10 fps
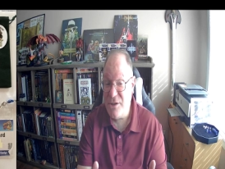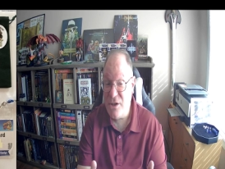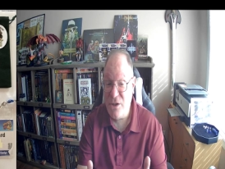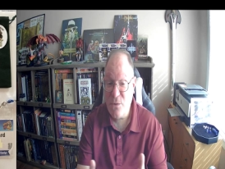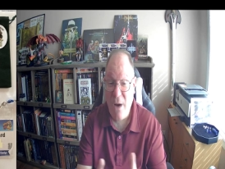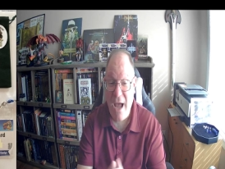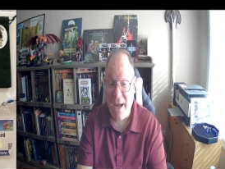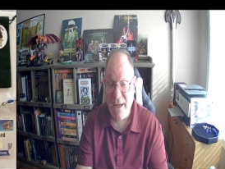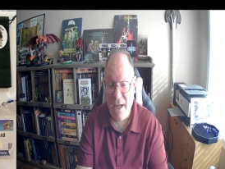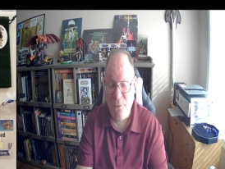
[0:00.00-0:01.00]

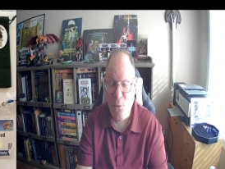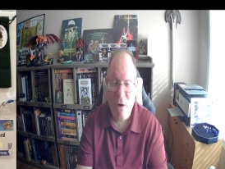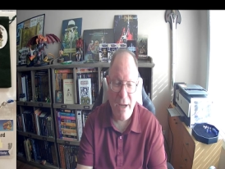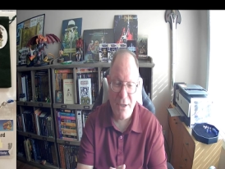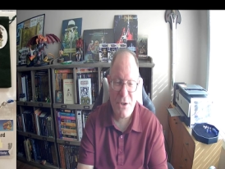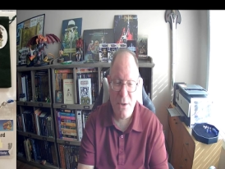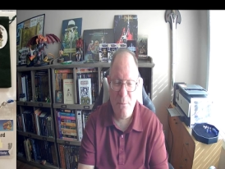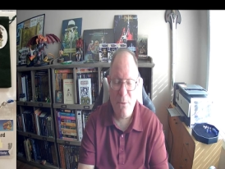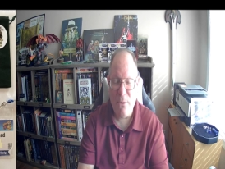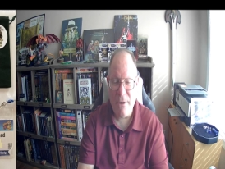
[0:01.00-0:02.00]
swag and why it's an
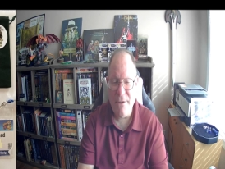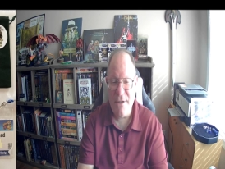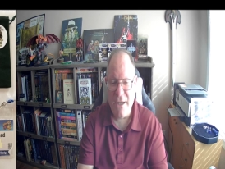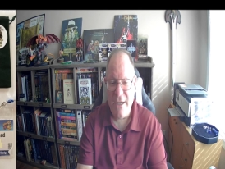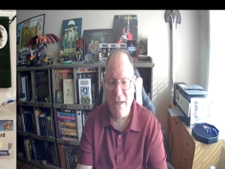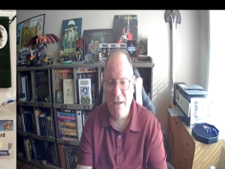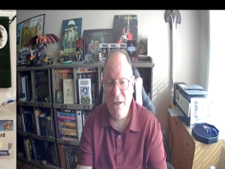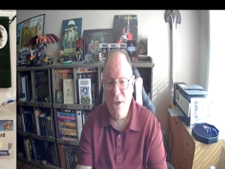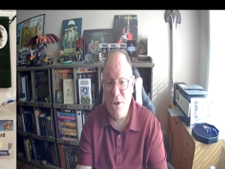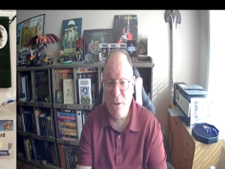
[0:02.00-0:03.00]
important thing
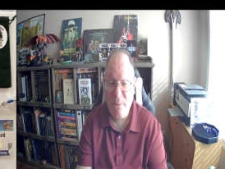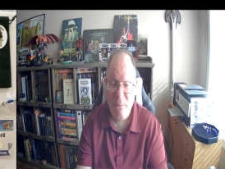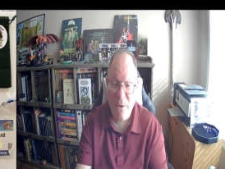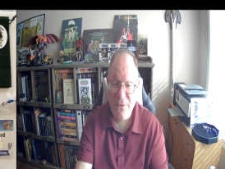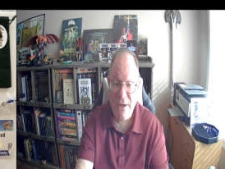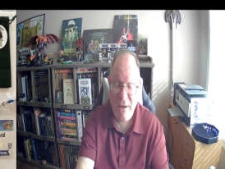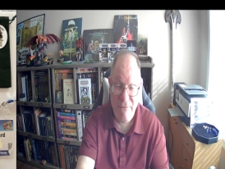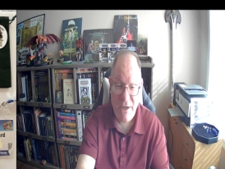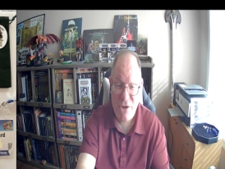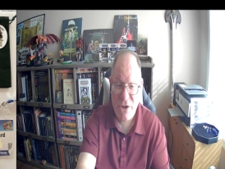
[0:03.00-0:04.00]
to promote the
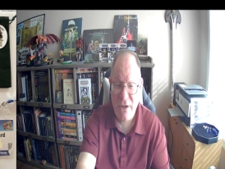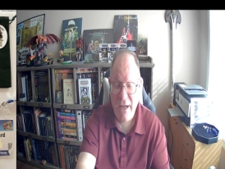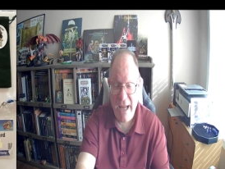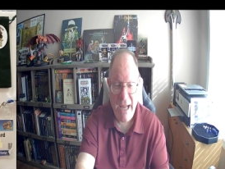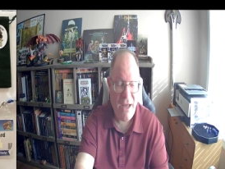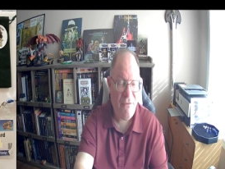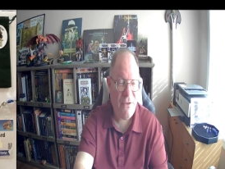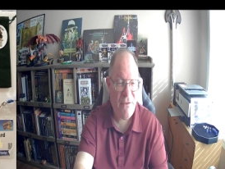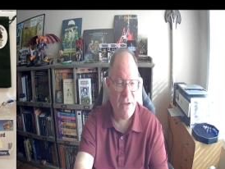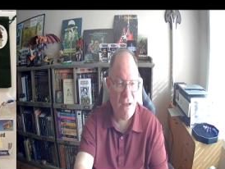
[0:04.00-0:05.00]
convention and
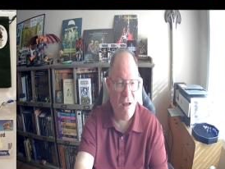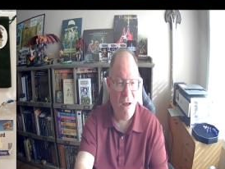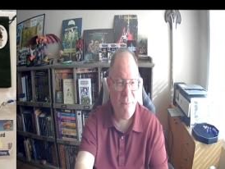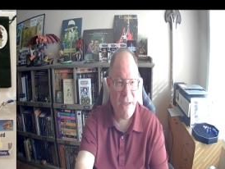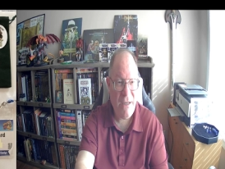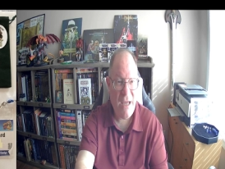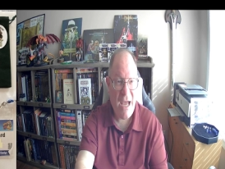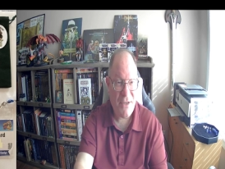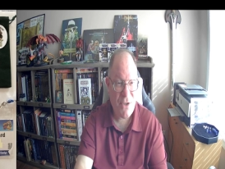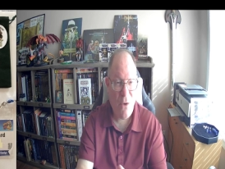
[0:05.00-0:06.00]
the hobby
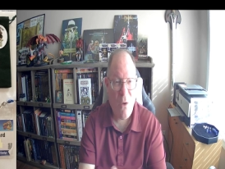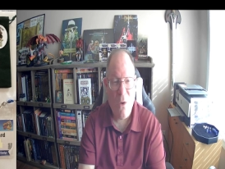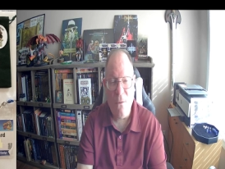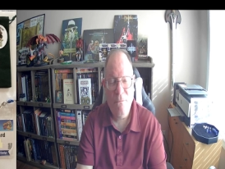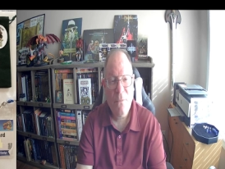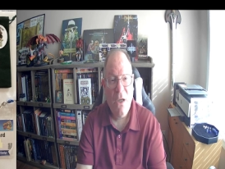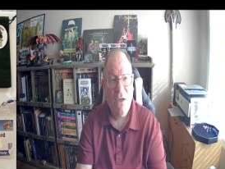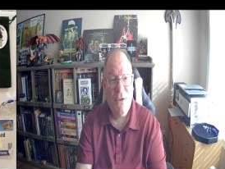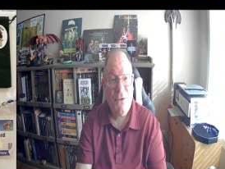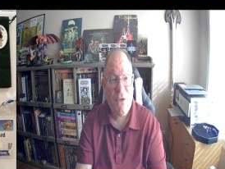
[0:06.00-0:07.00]
as a whole.
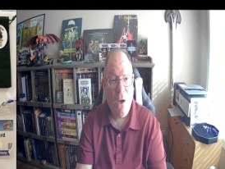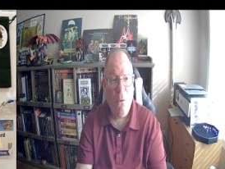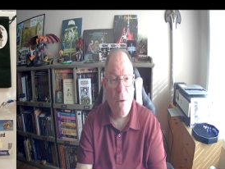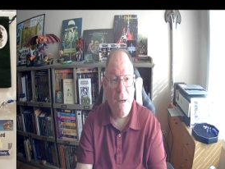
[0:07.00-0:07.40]
So